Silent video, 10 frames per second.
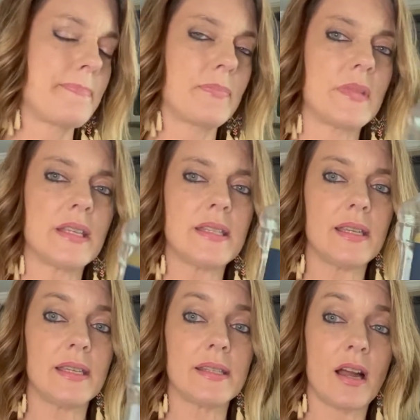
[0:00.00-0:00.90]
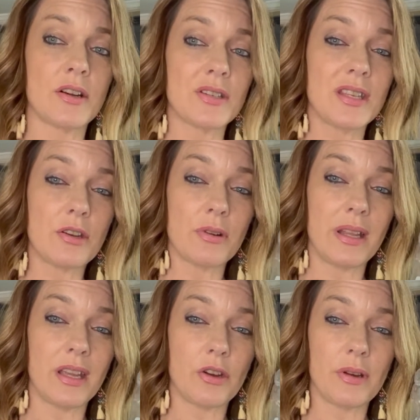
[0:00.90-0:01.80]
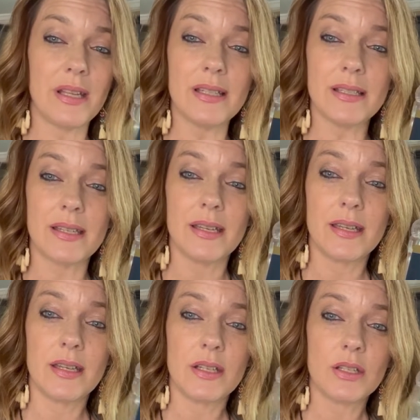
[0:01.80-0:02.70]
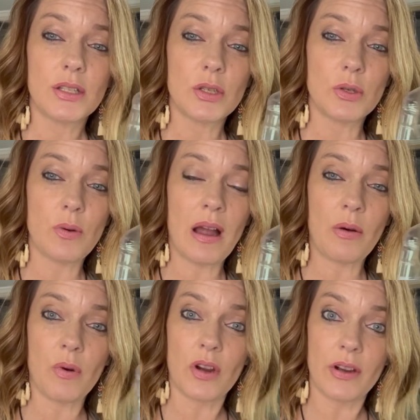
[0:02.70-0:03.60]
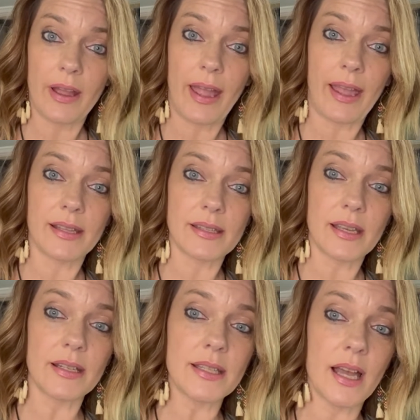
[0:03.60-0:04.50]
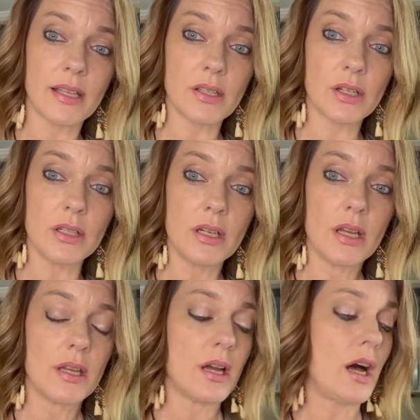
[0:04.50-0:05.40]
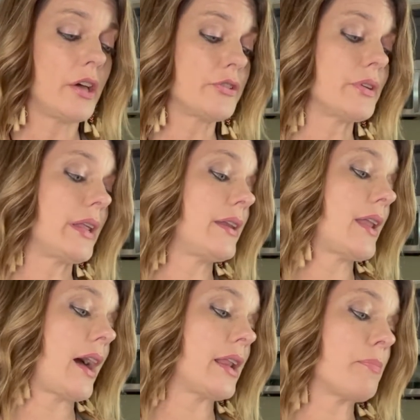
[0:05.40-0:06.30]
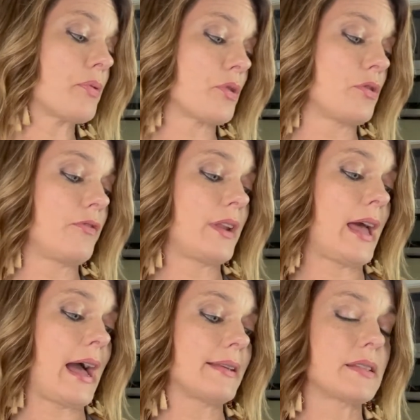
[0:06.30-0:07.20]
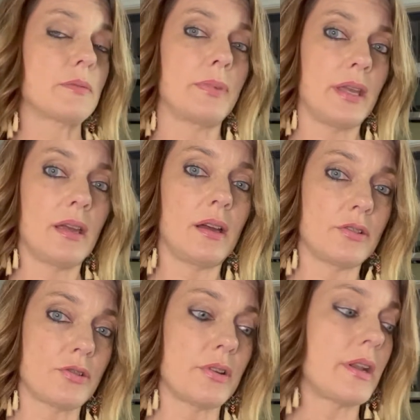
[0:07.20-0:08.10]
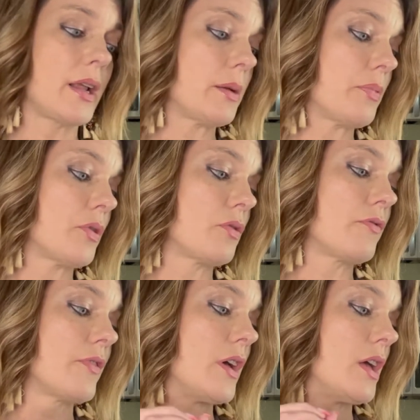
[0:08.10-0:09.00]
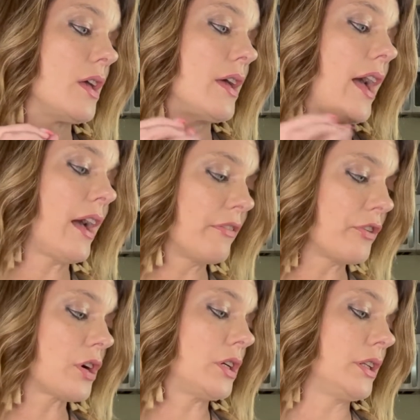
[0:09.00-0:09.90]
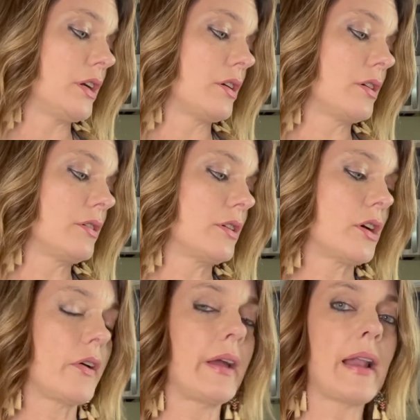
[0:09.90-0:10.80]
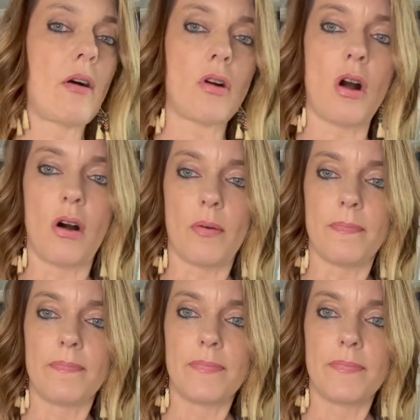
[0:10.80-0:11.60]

This is our secret ingredient to our hand sanitizer. 190 proof, it has to be 190 proof, Everclear grain alcohol.